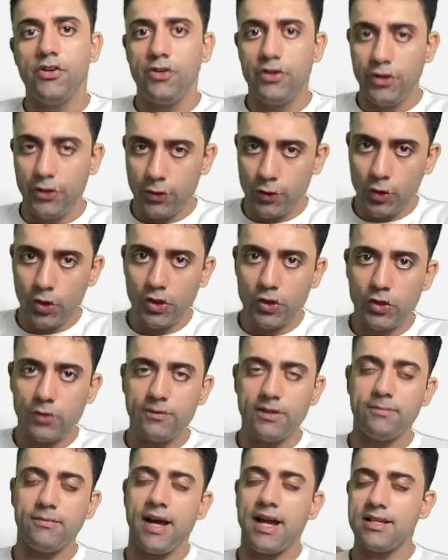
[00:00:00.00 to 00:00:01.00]
Neural
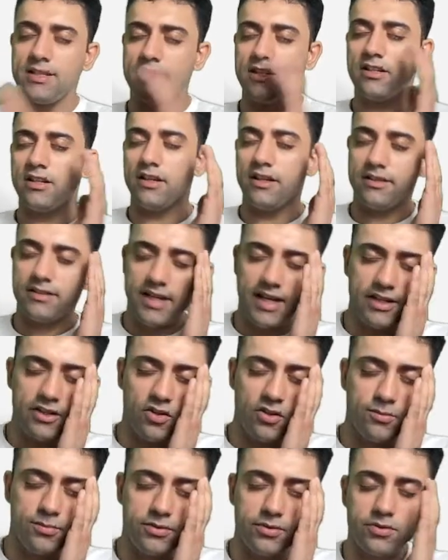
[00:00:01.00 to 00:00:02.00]
tube, imagine, tell
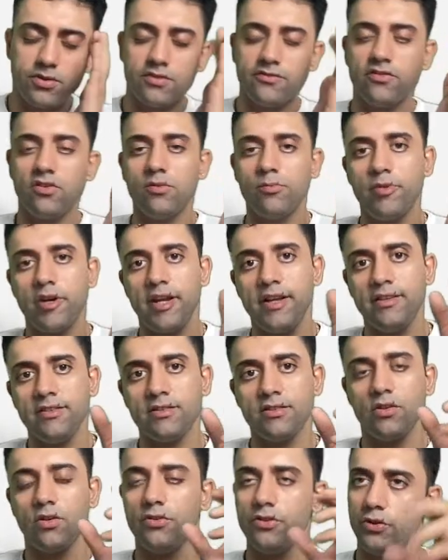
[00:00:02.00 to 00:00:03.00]
your beautiful
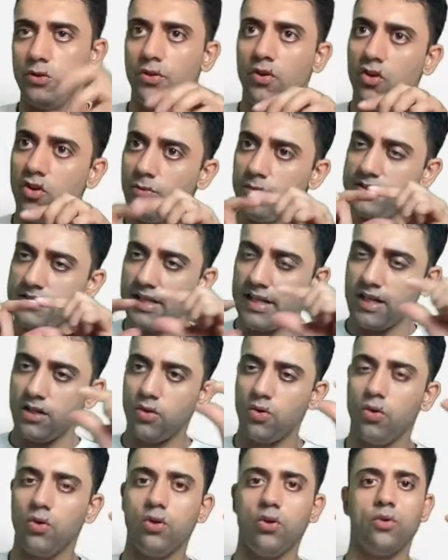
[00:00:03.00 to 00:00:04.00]
brains, neural tube is like a
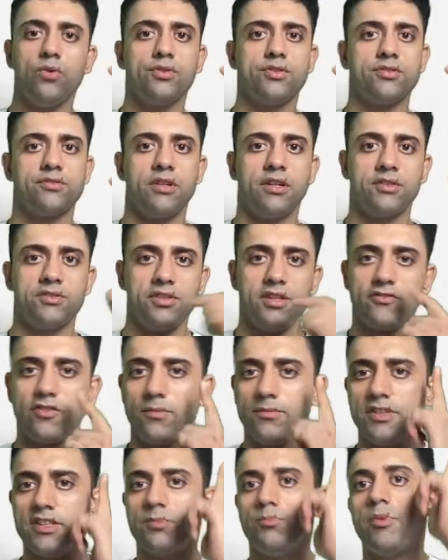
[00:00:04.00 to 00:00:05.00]
hollow structure
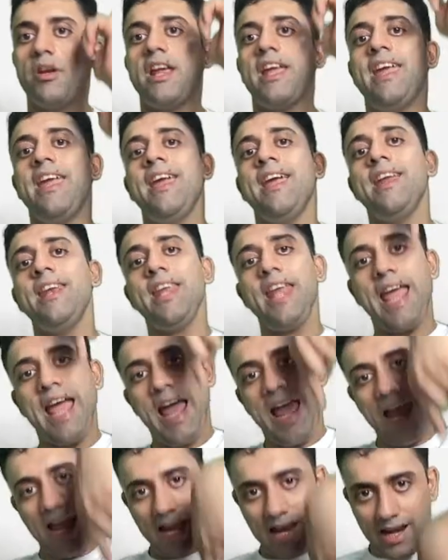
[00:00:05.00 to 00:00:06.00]
from this brain
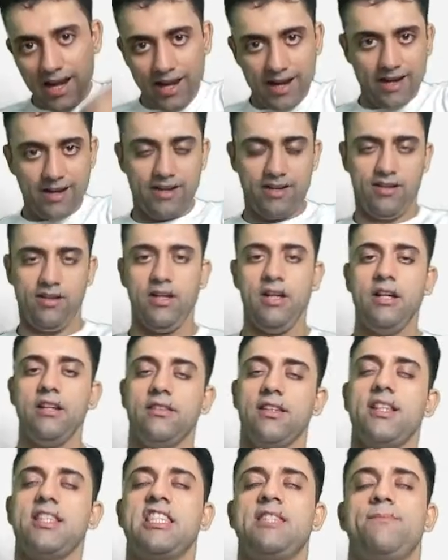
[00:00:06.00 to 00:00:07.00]
and
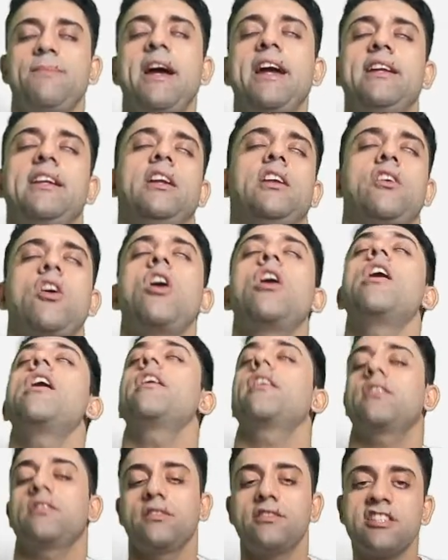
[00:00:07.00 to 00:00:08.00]
the spinal
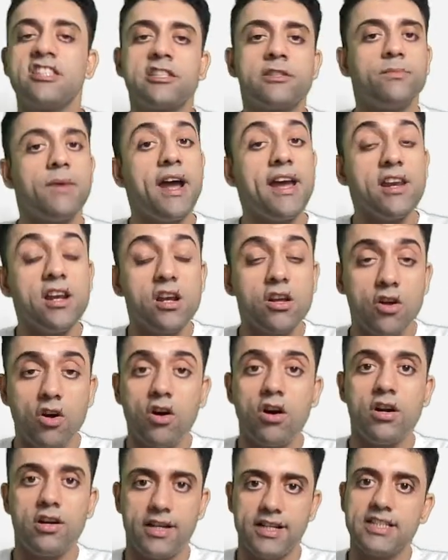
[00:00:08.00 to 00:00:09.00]
cord. Spinal
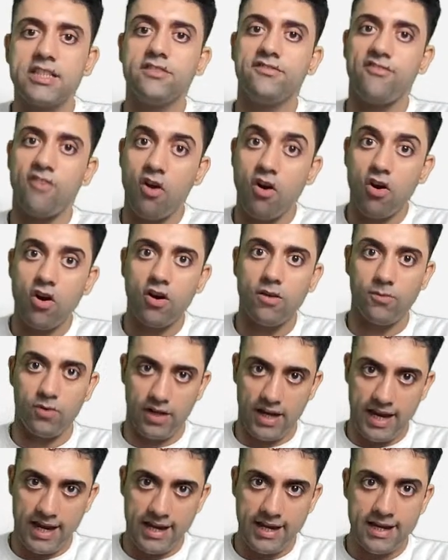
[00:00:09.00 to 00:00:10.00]
cord is a form,
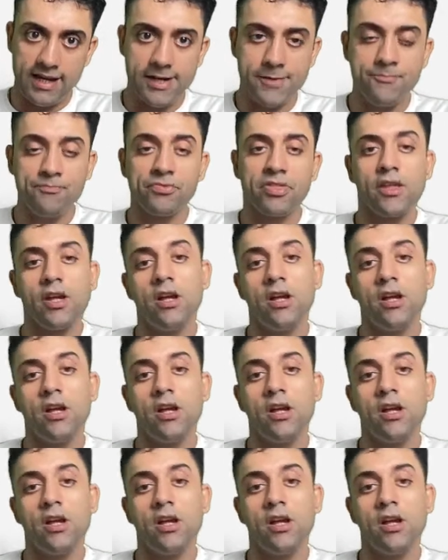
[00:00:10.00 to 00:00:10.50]
okay?